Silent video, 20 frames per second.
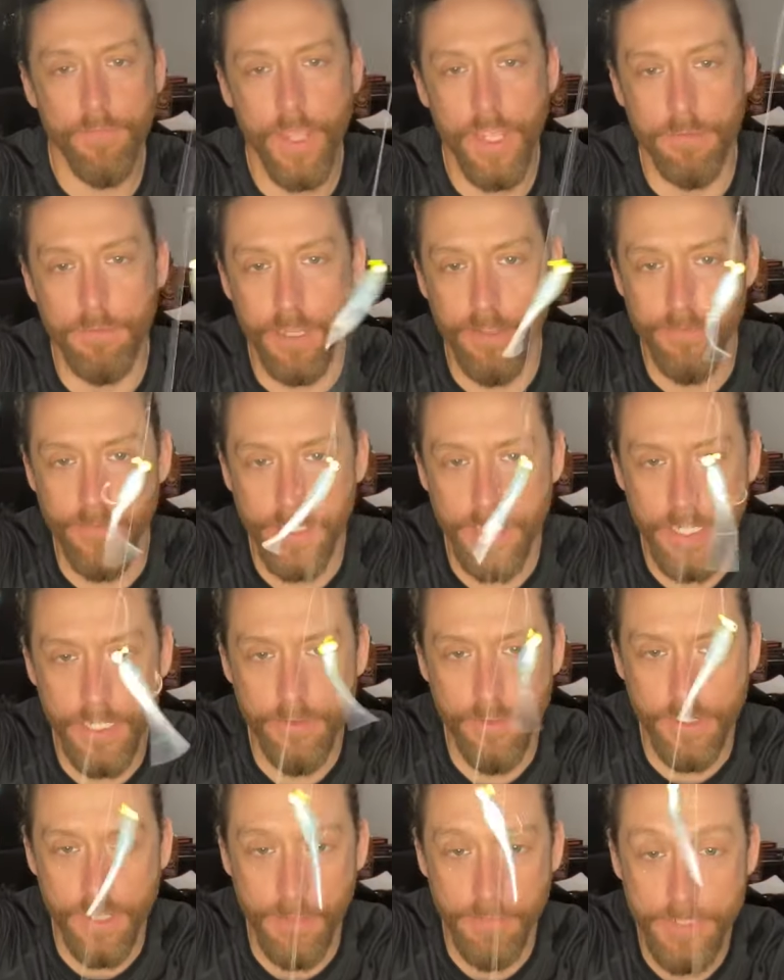in my video
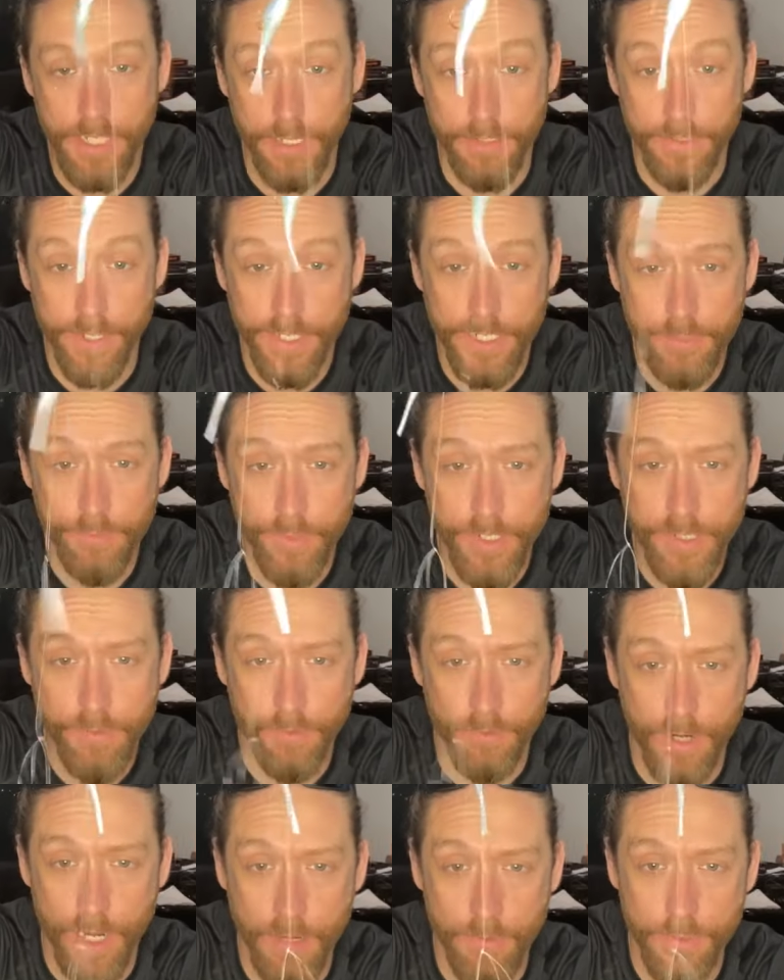that comes out next week,
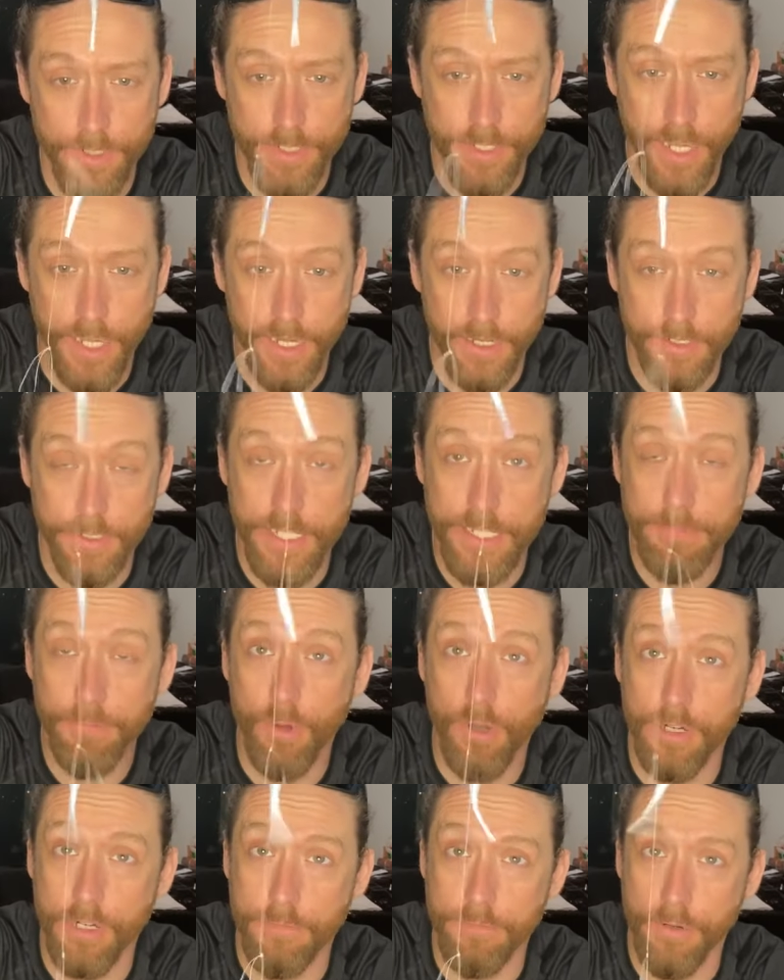where I was kind of deep
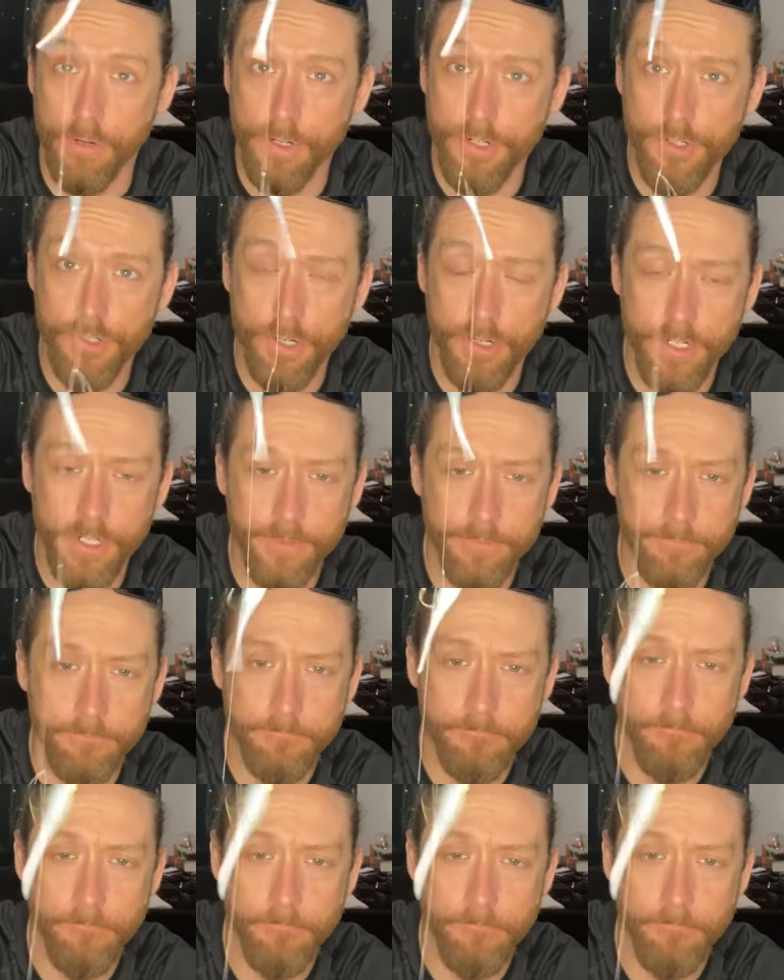water perch jerking.